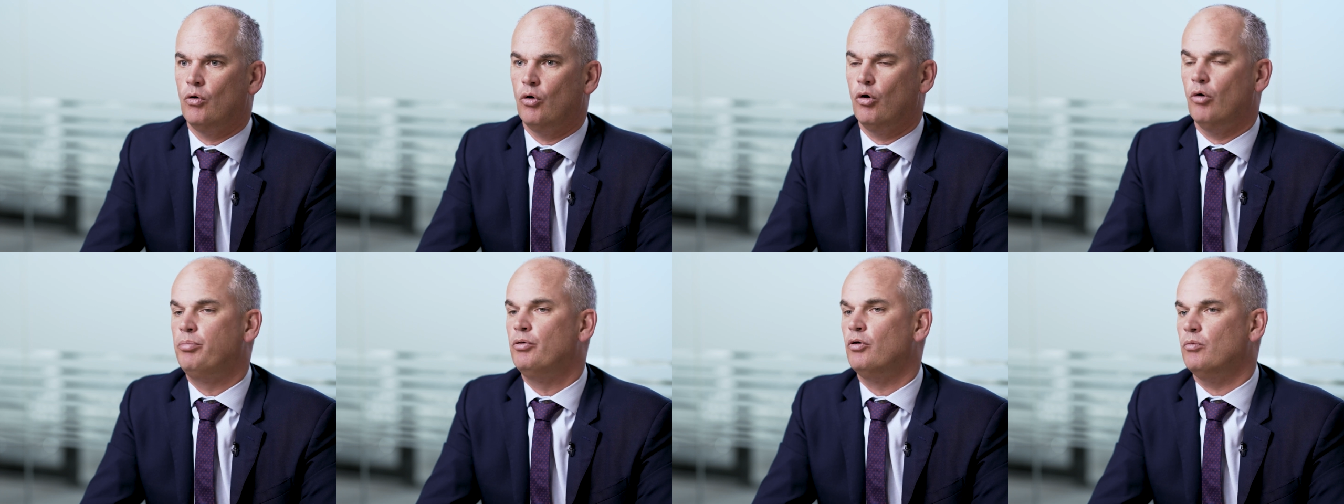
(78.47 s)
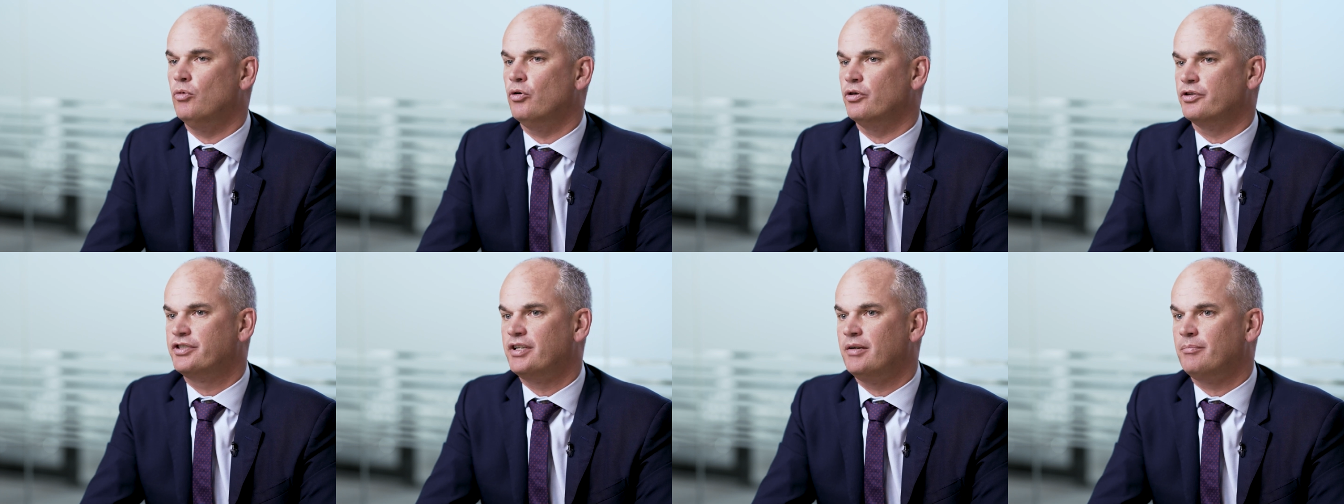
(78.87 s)
Or put
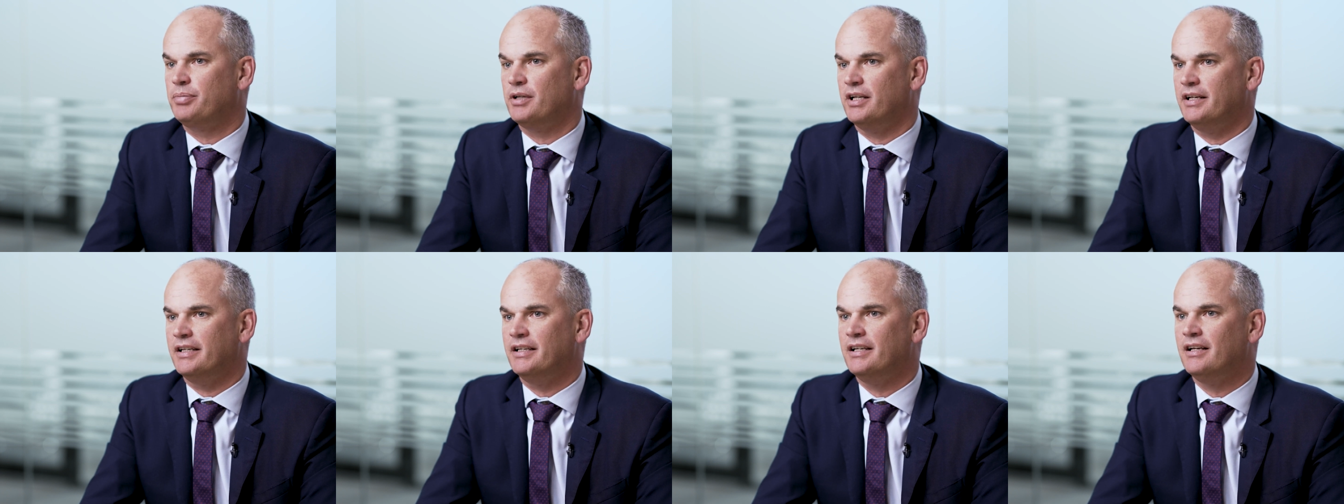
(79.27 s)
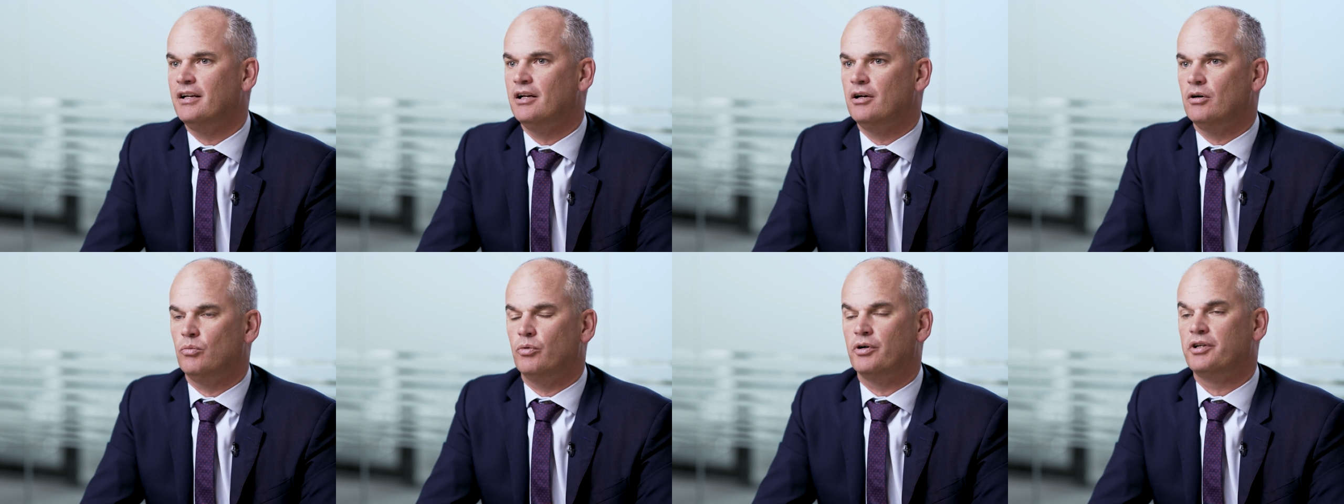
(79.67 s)
more simply,
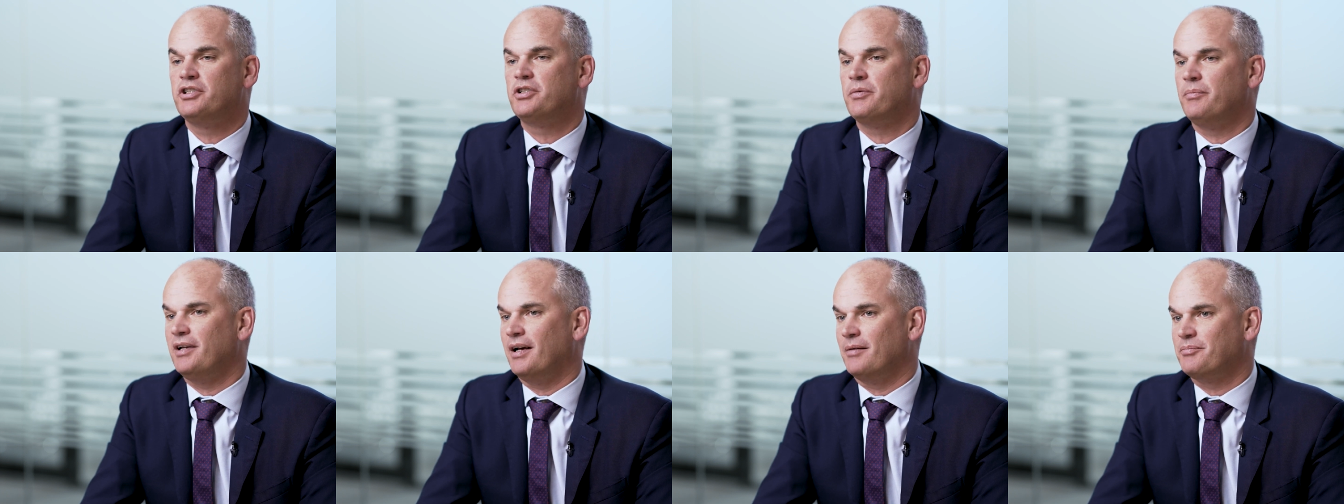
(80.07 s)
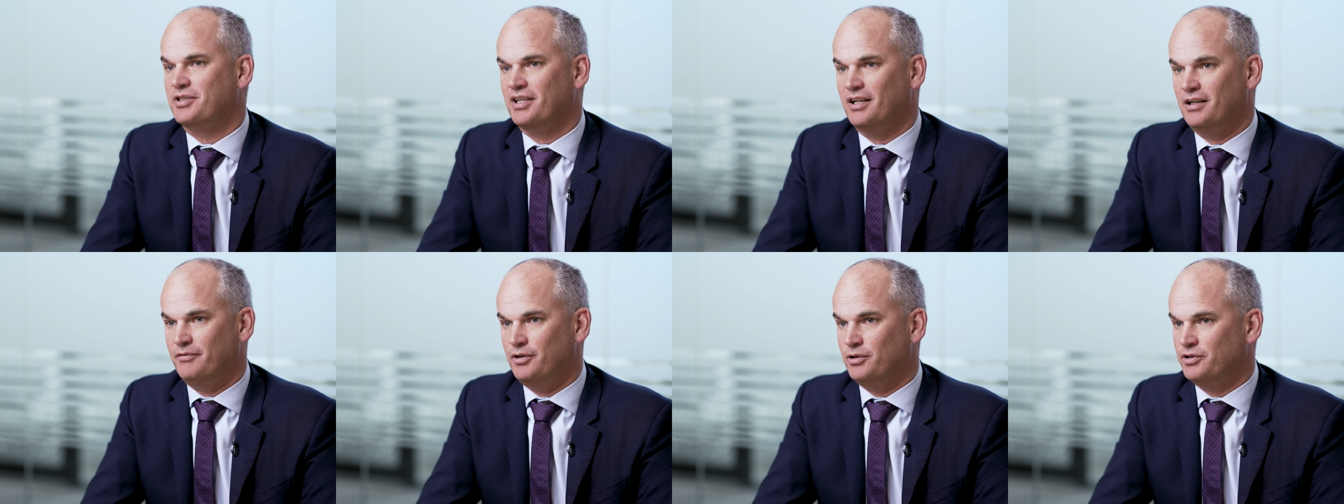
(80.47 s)
wouldn't you be
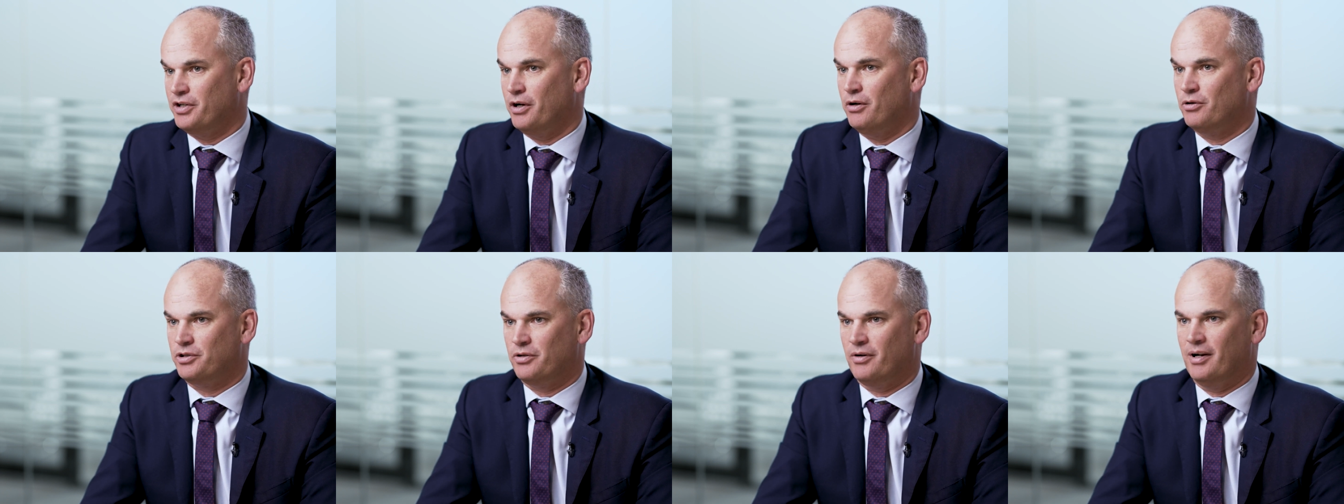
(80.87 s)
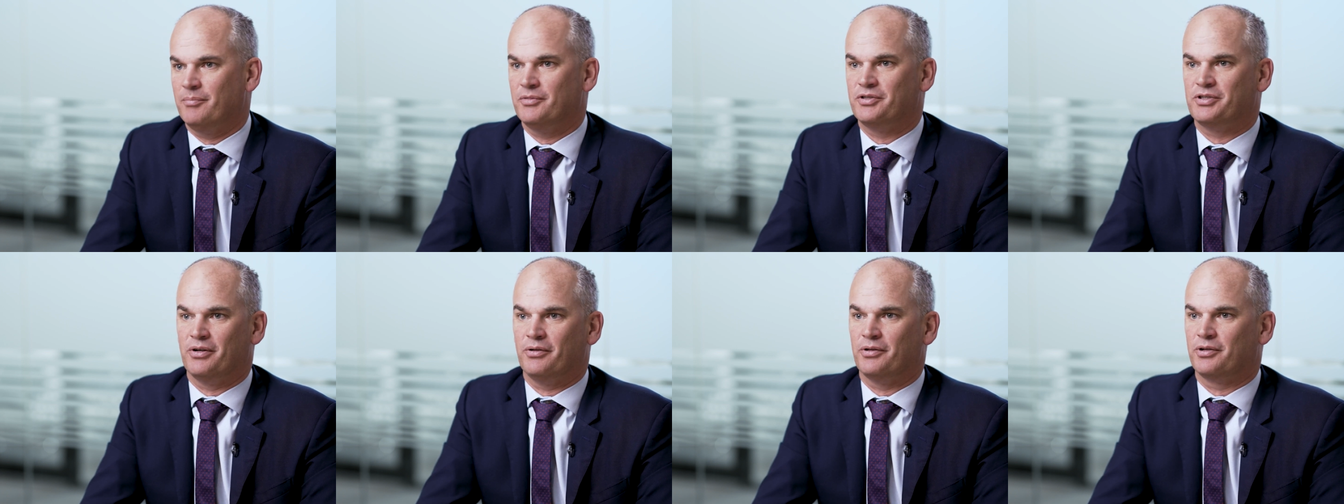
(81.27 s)
upset if you sold your
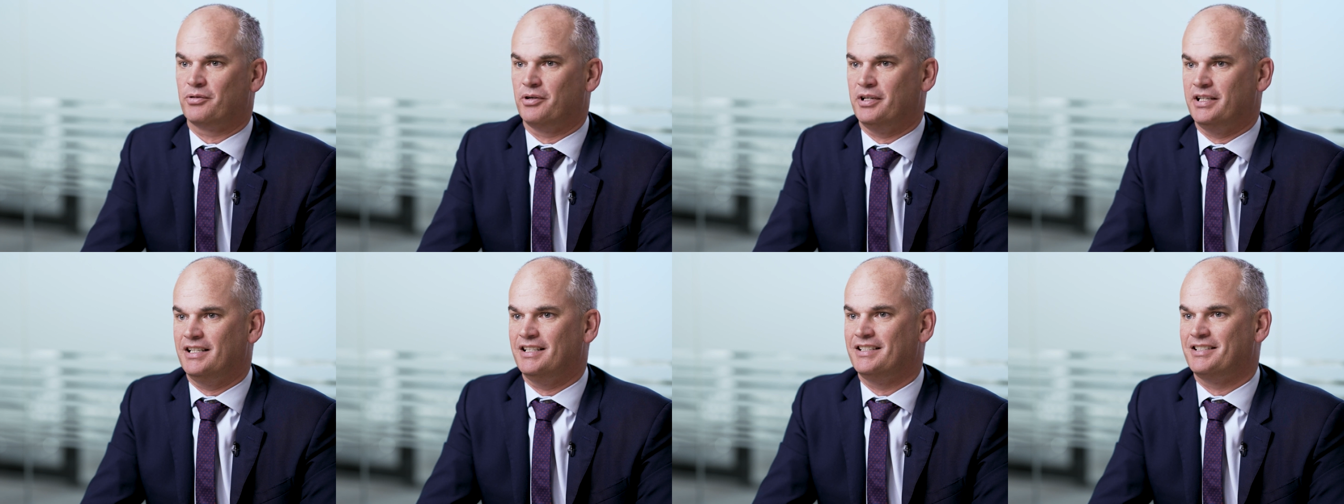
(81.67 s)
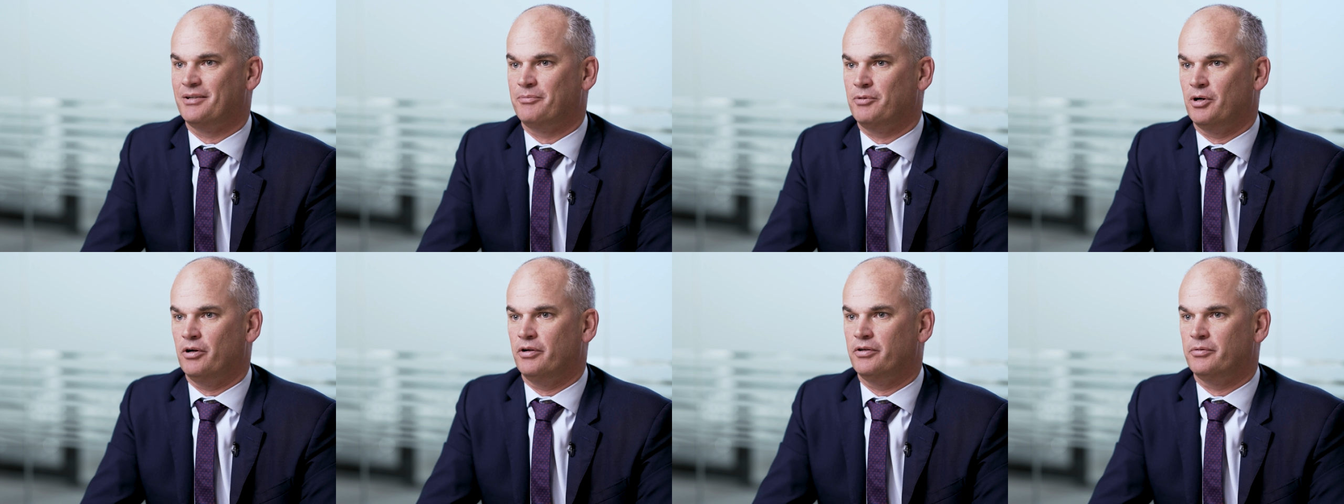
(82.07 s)
Amazon 3 years
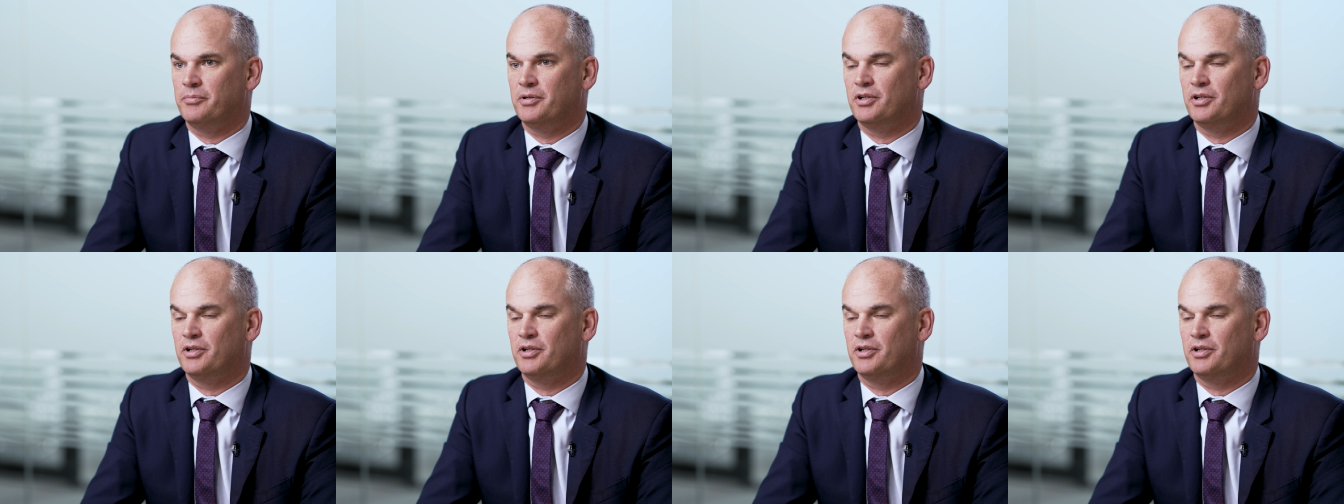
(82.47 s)
ago